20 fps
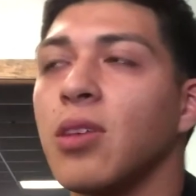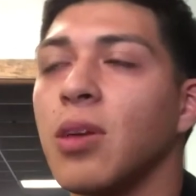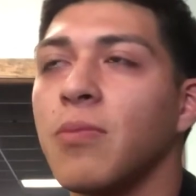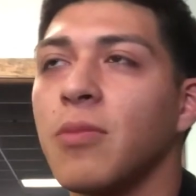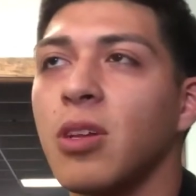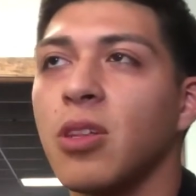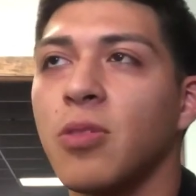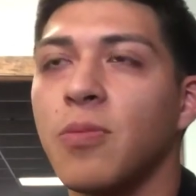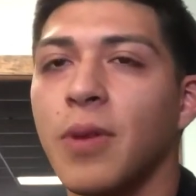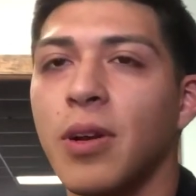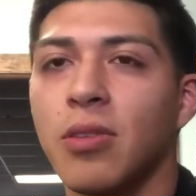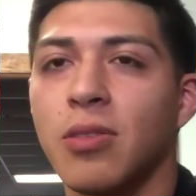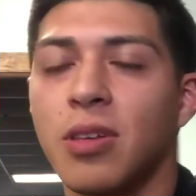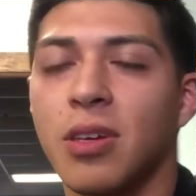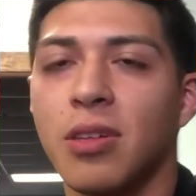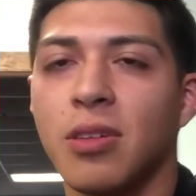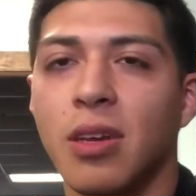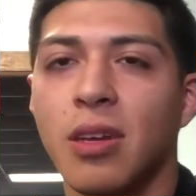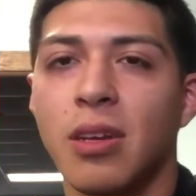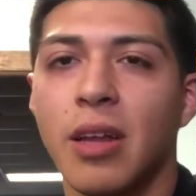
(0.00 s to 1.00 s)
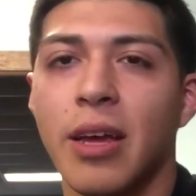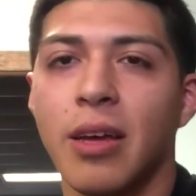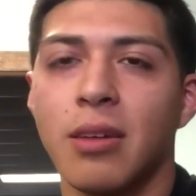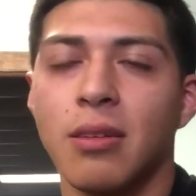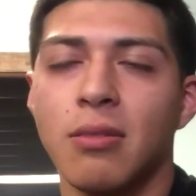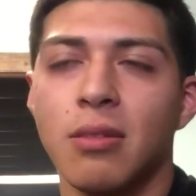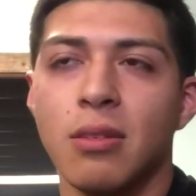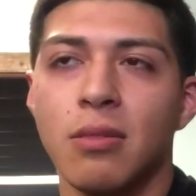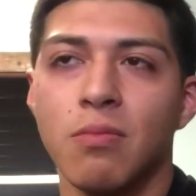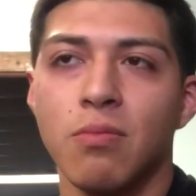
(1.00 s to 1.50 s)
some conspiracies and like
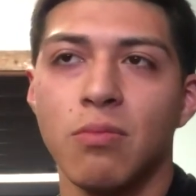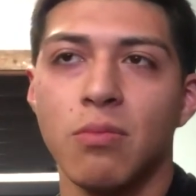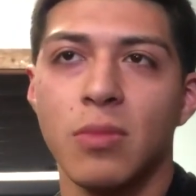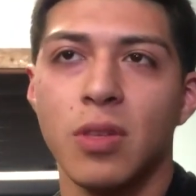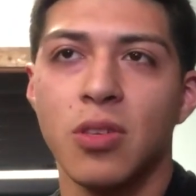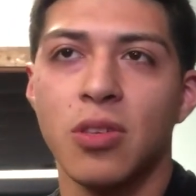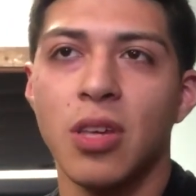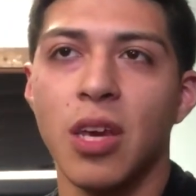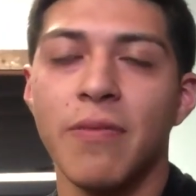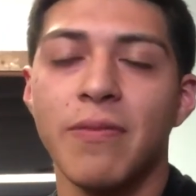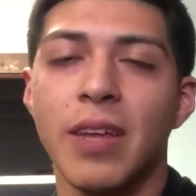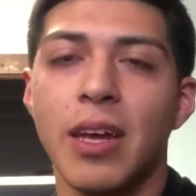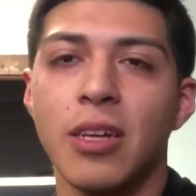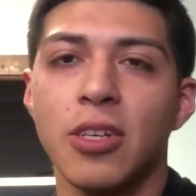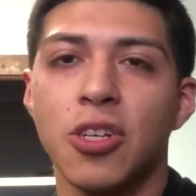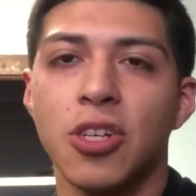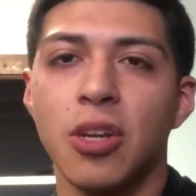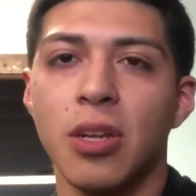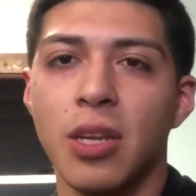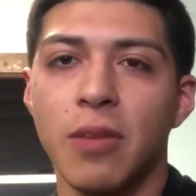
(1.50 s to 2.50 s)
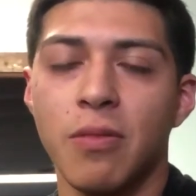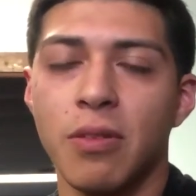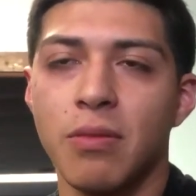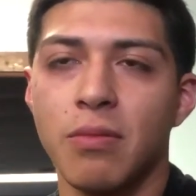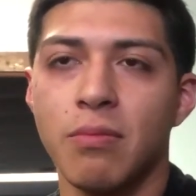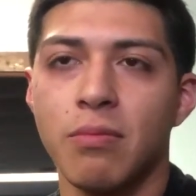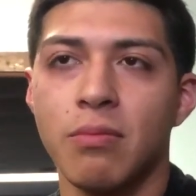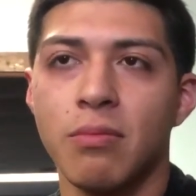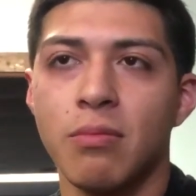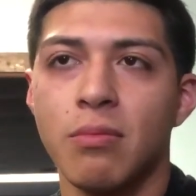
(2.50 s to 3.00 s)
stuff that shouldn't
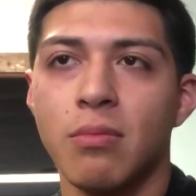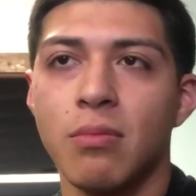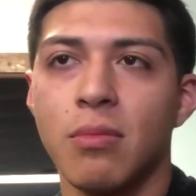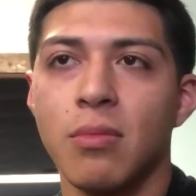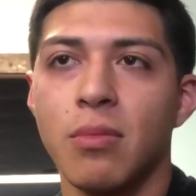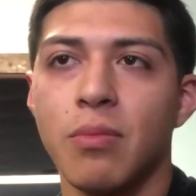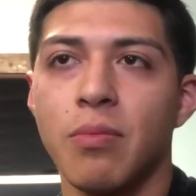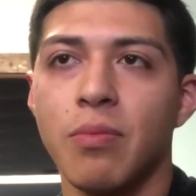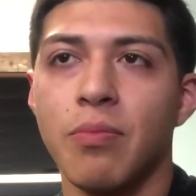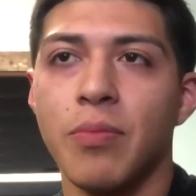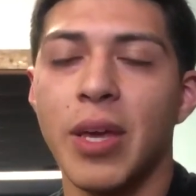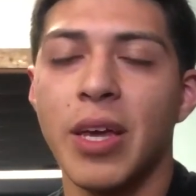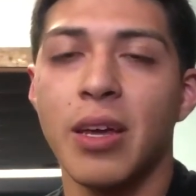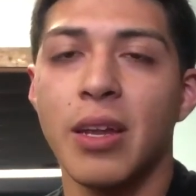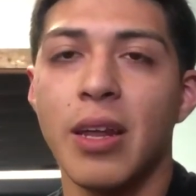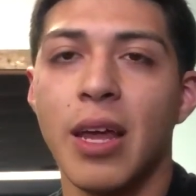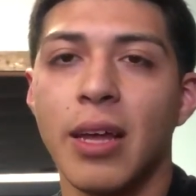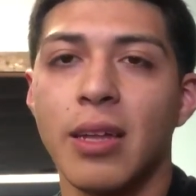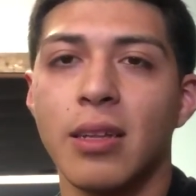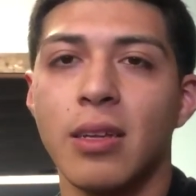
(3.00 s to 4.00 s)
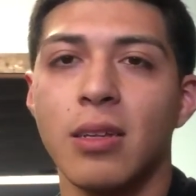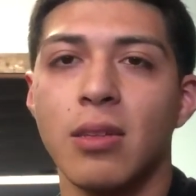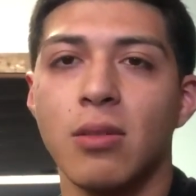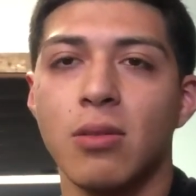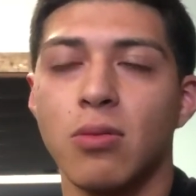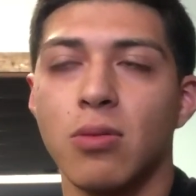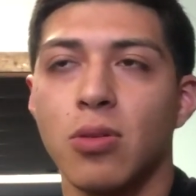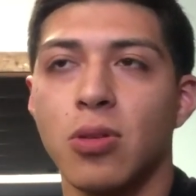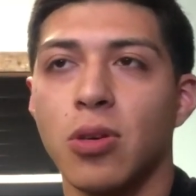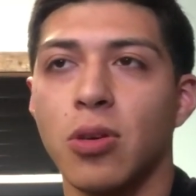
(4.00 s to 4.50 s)
even be connected
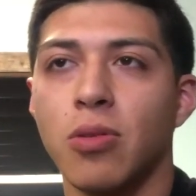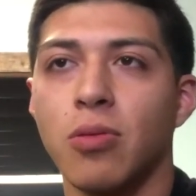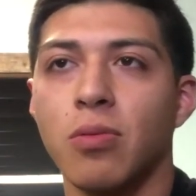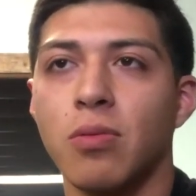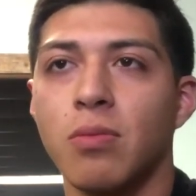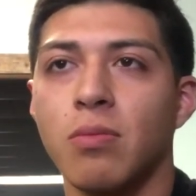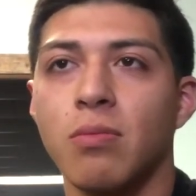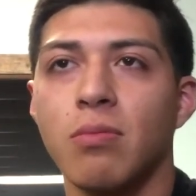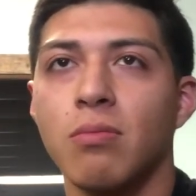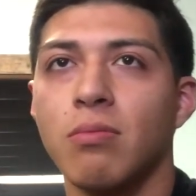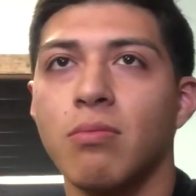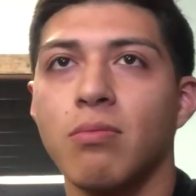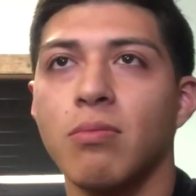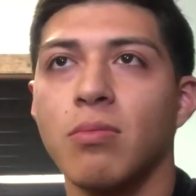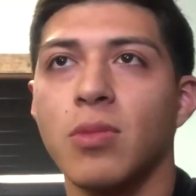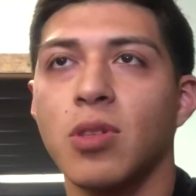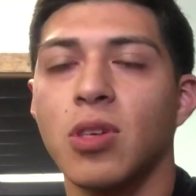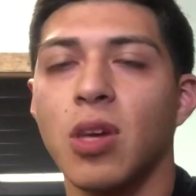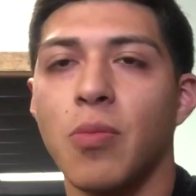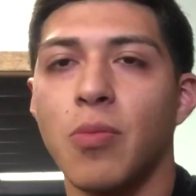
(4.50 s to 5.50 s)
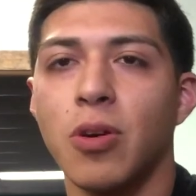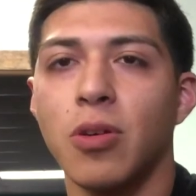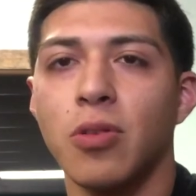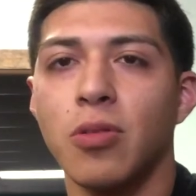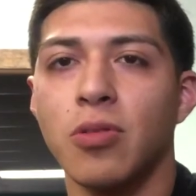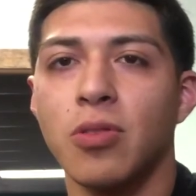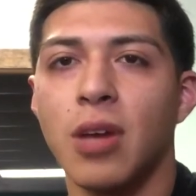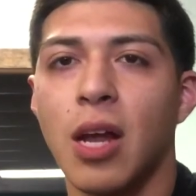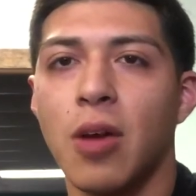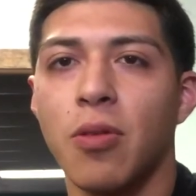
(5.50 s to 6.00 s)
to someone
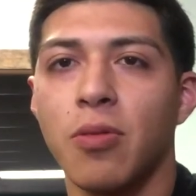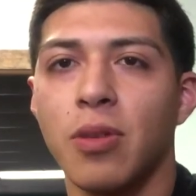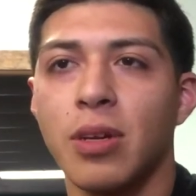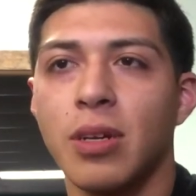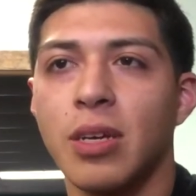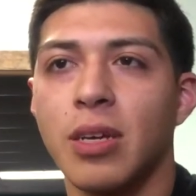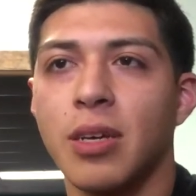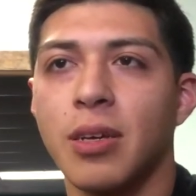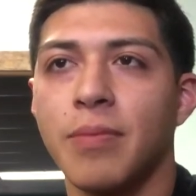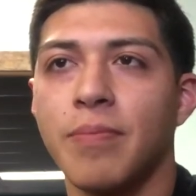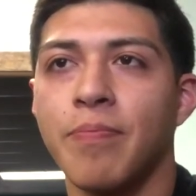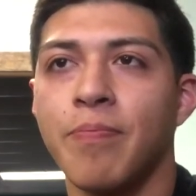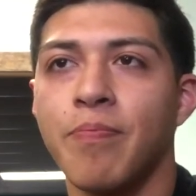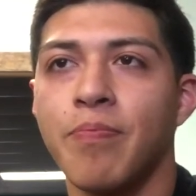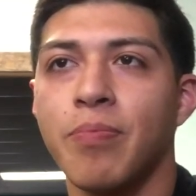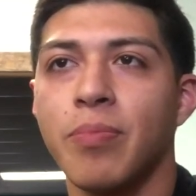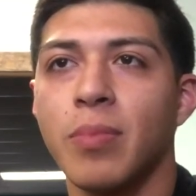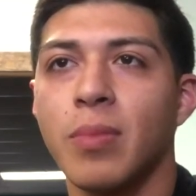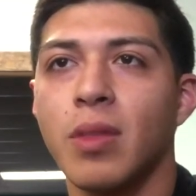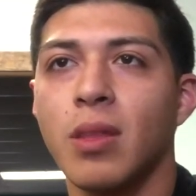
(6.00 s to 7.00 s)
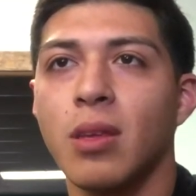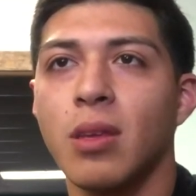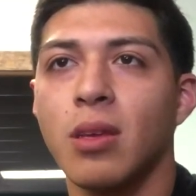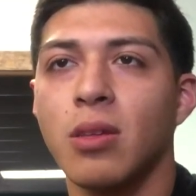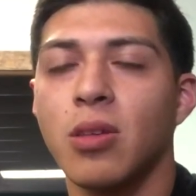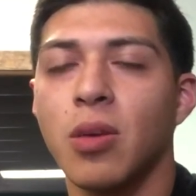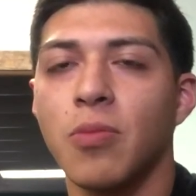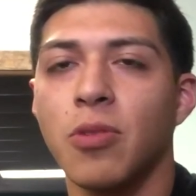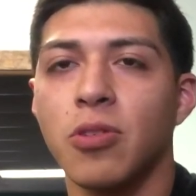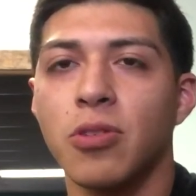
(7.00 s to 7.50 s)
who's not really
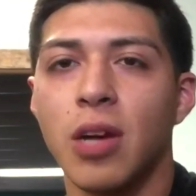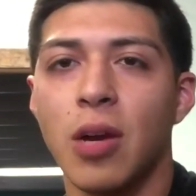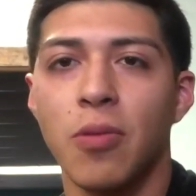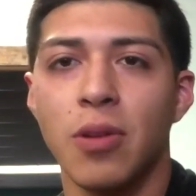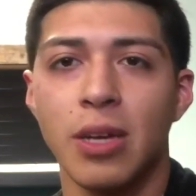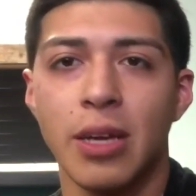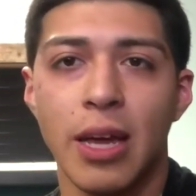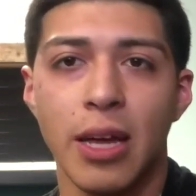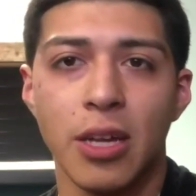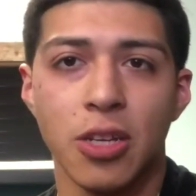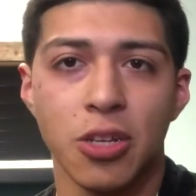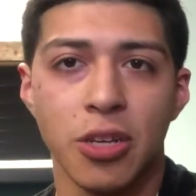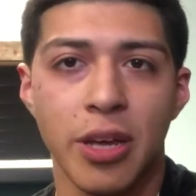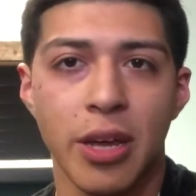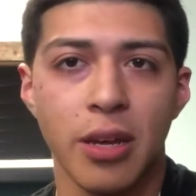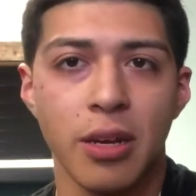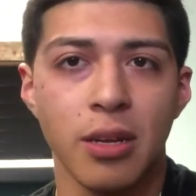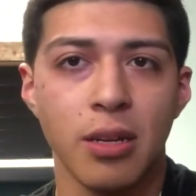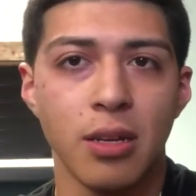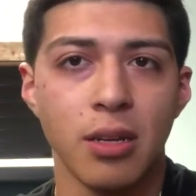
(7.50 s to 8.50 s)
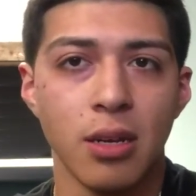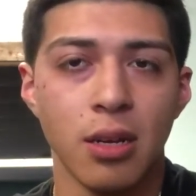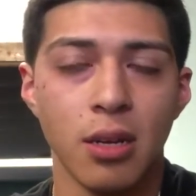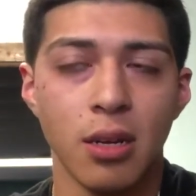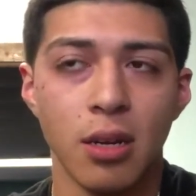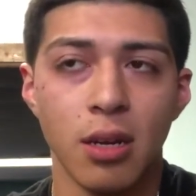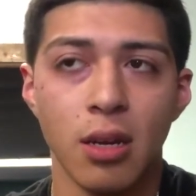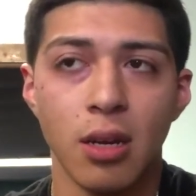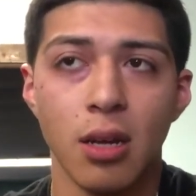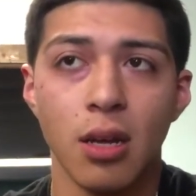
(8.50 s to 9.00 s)
someone who's not really educated
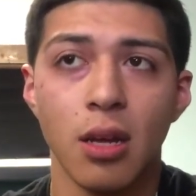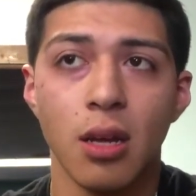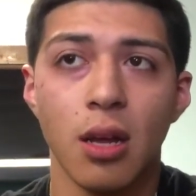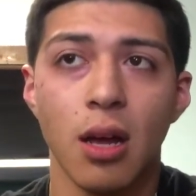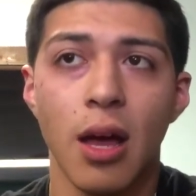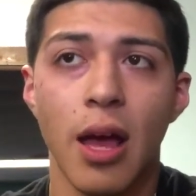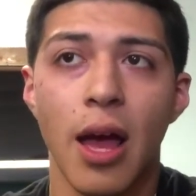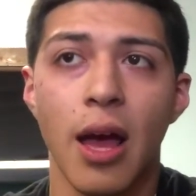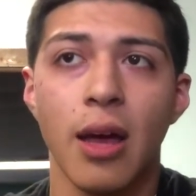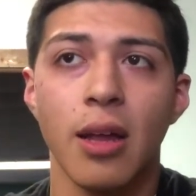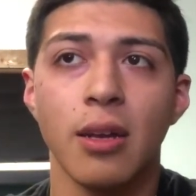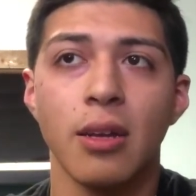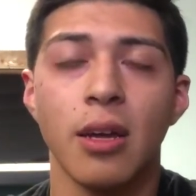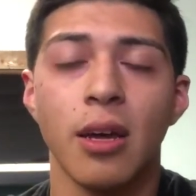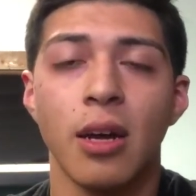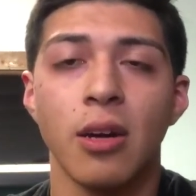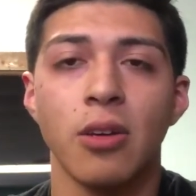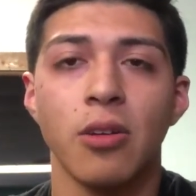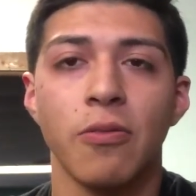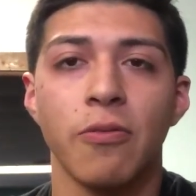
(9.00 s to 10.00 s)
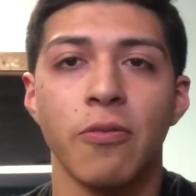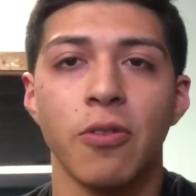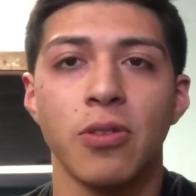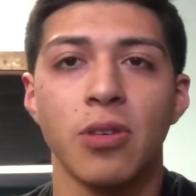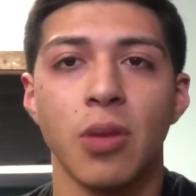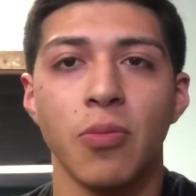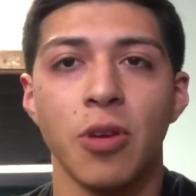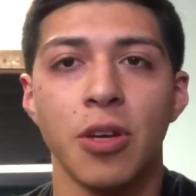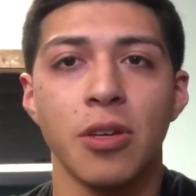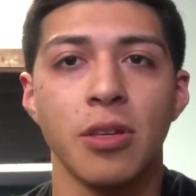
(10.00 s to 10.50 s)
and I don't know for
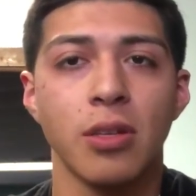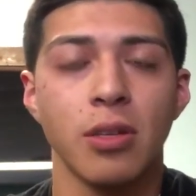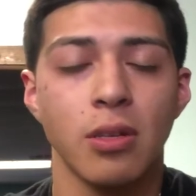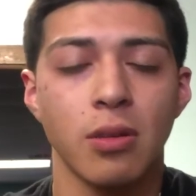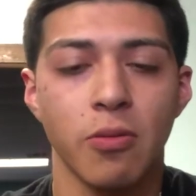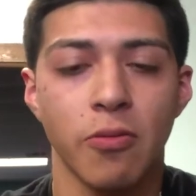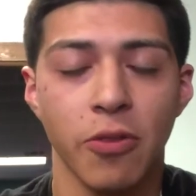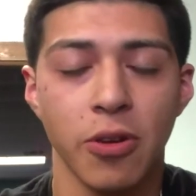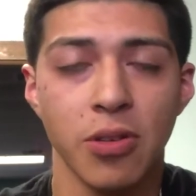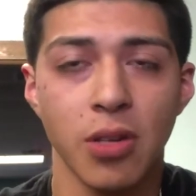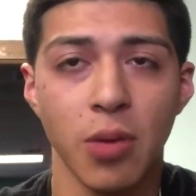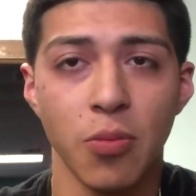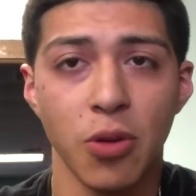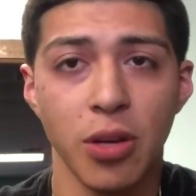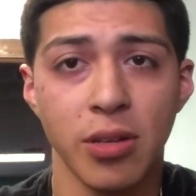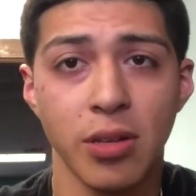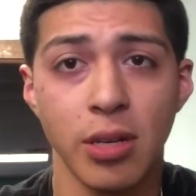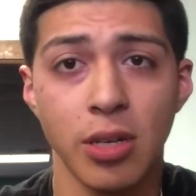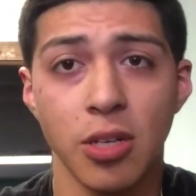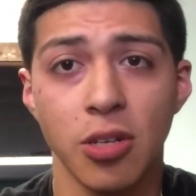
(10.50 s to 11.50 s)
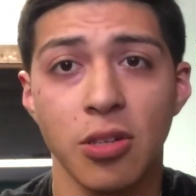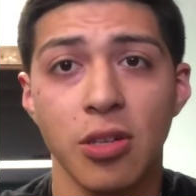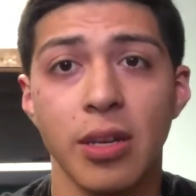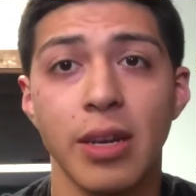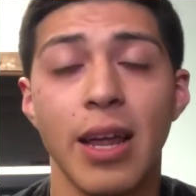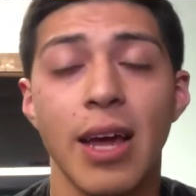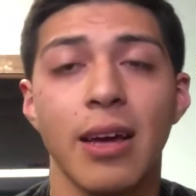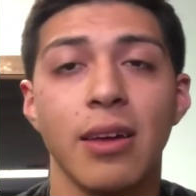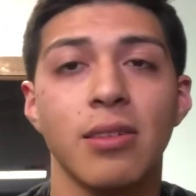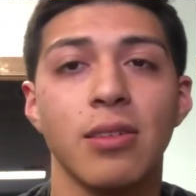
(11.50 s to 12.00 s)
some reason for some reason it just
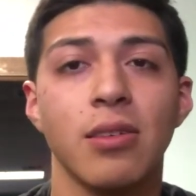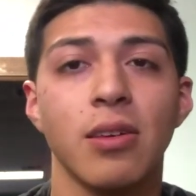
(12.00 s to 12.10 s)
connects.